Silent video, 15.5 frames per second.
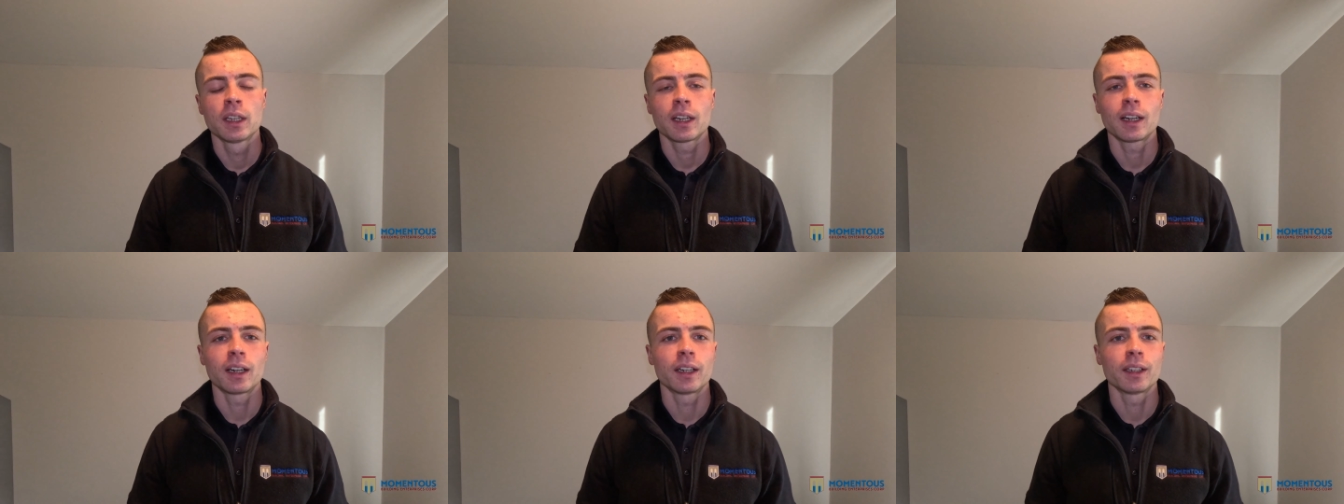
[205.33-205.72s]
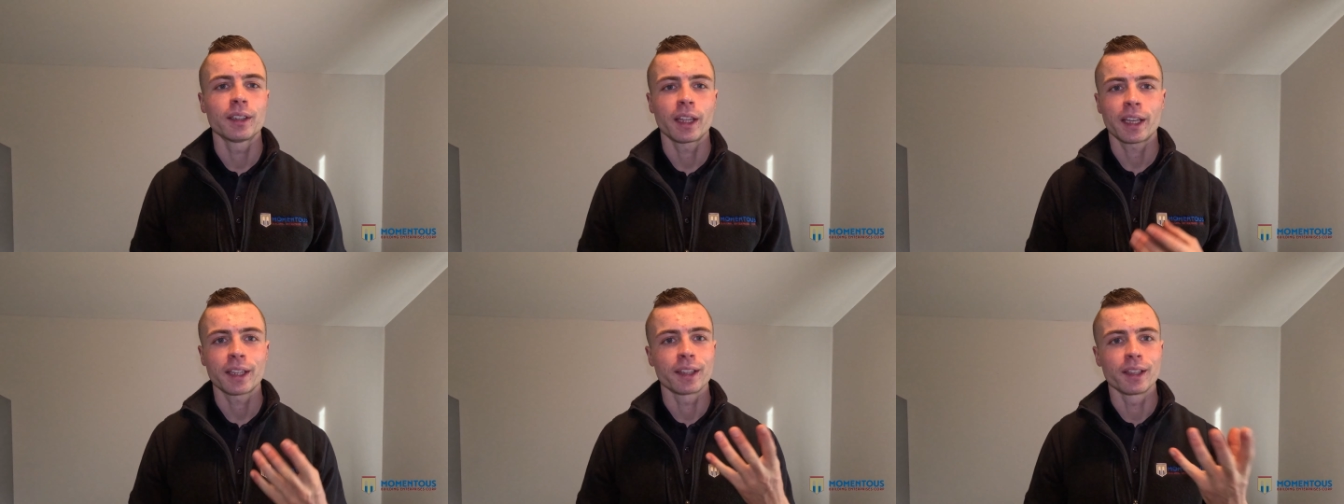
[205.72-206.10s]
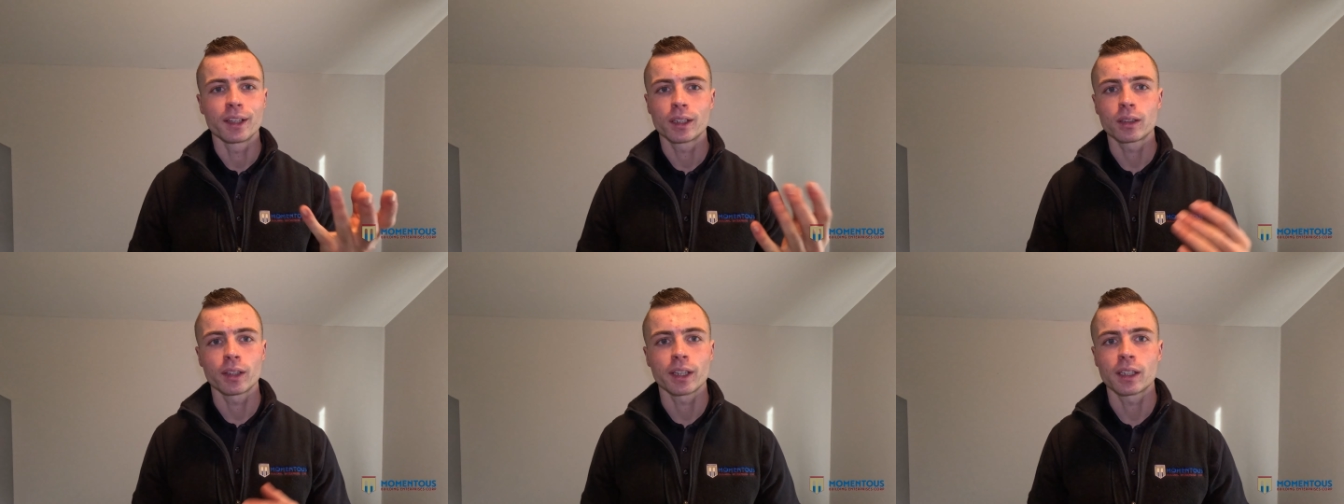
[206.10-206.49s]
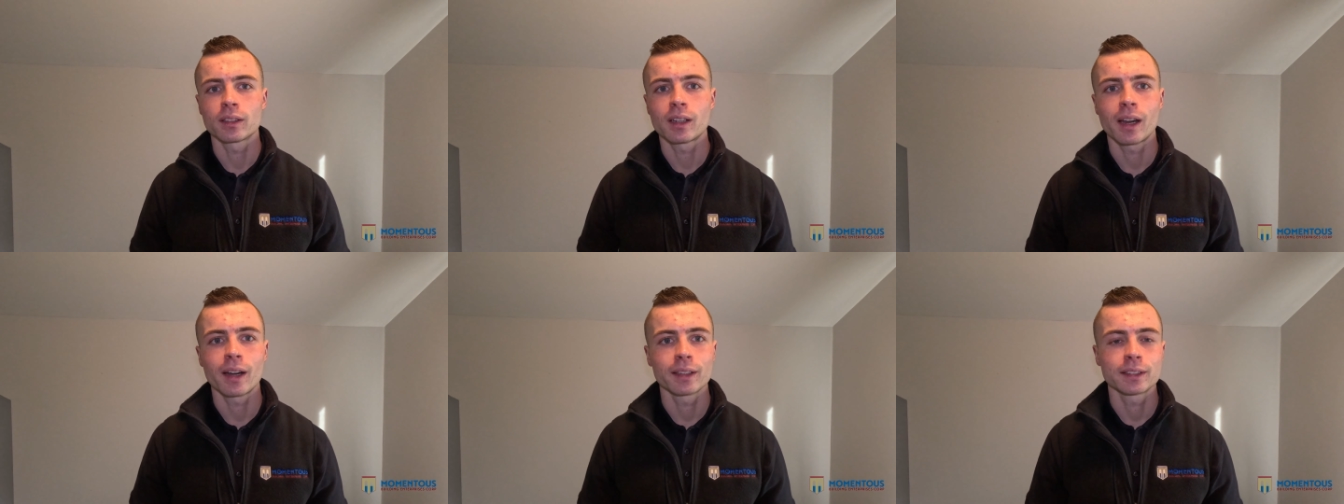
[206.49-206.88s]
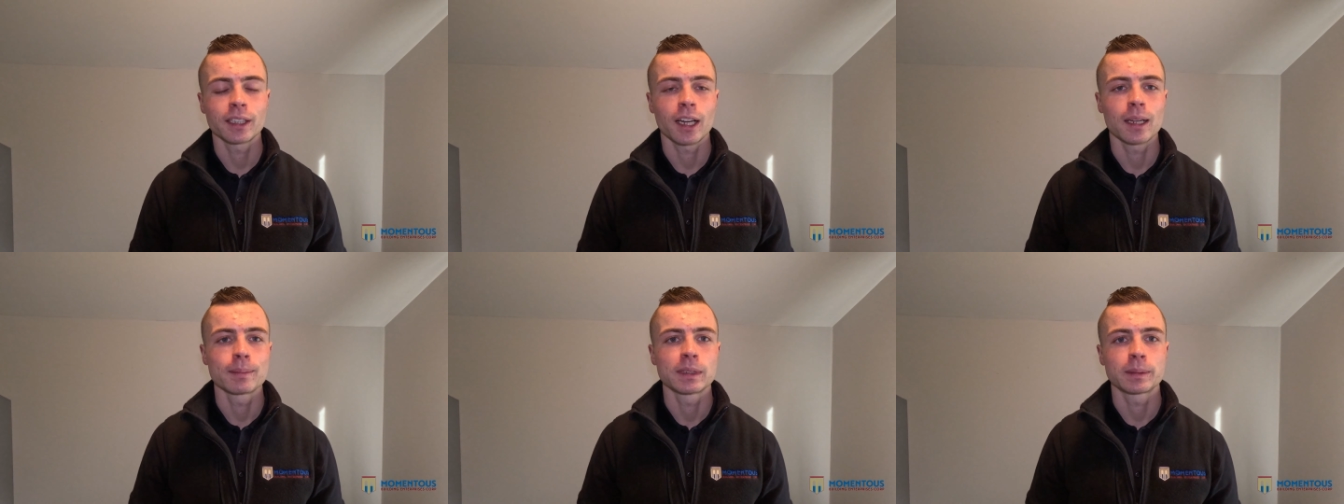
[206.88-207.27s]
It can click a lot of
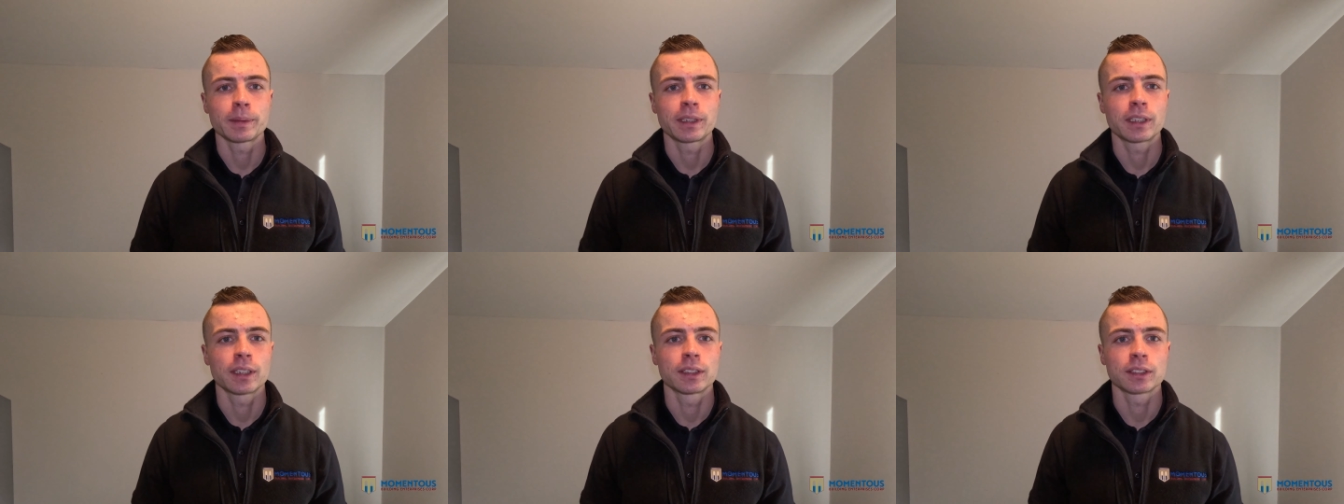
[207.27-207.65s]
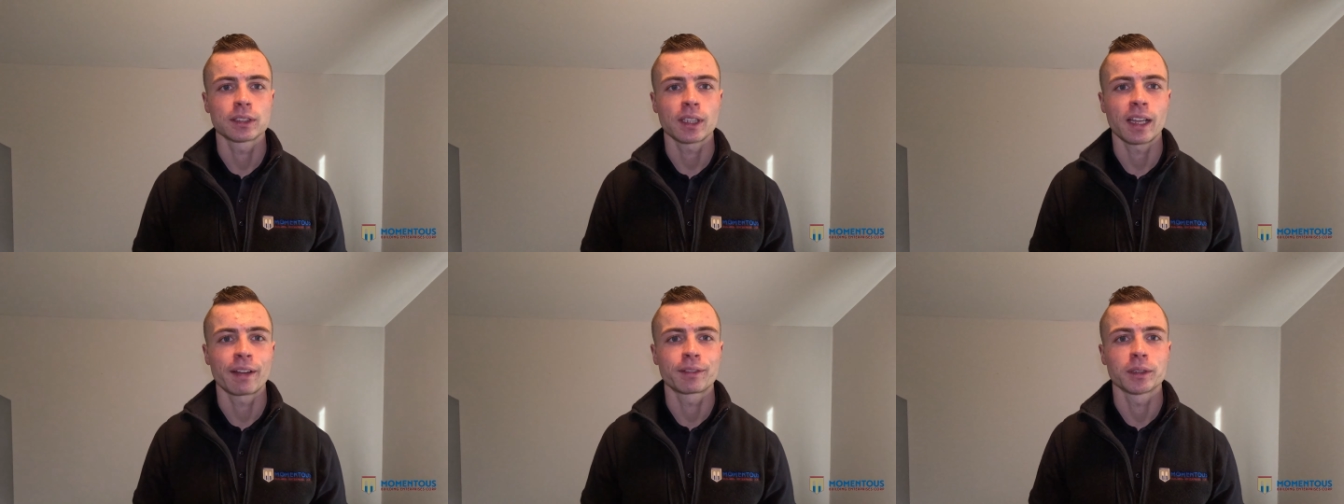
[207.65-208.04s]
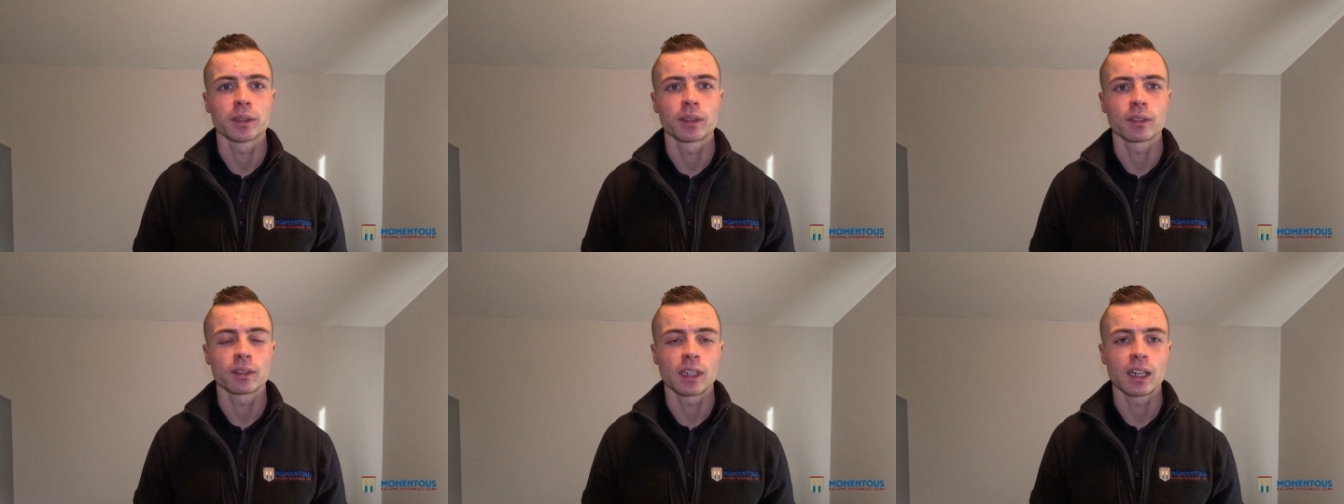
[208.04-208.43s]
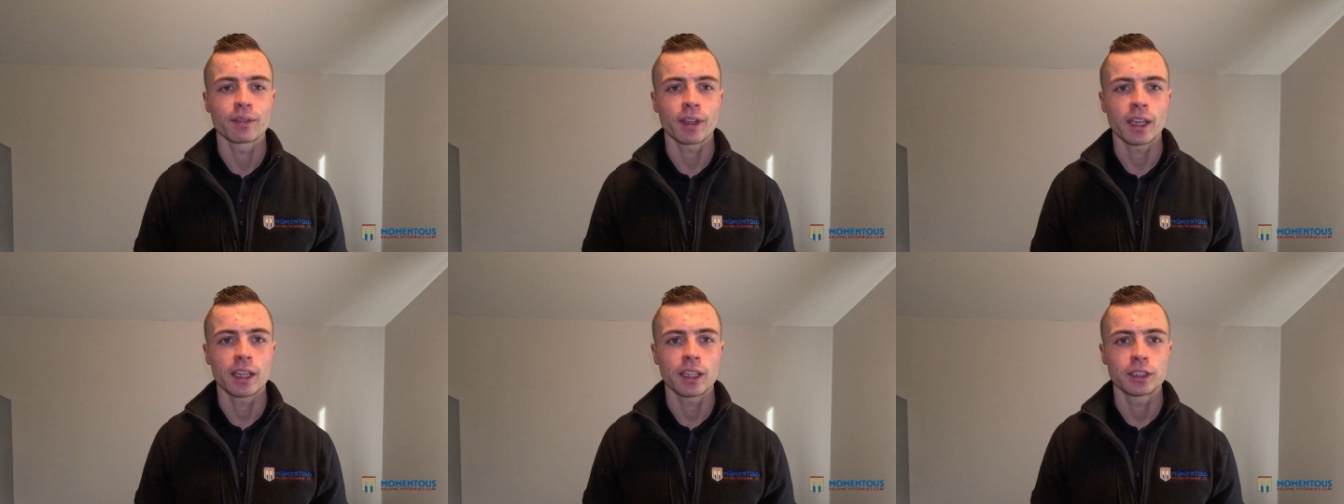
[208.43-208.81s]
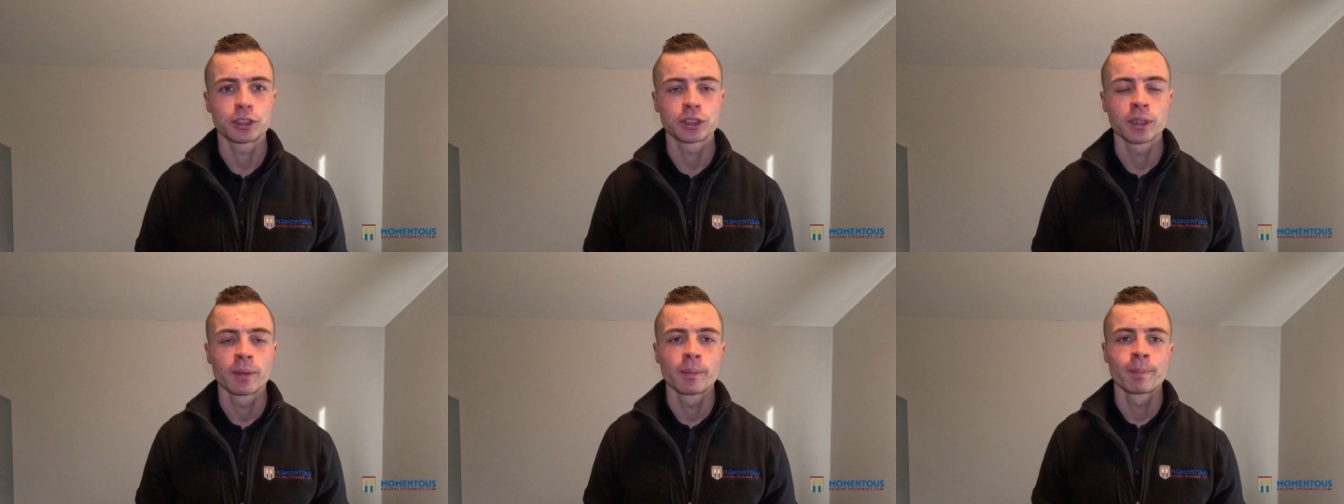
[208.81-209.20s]
times because after a lot of age,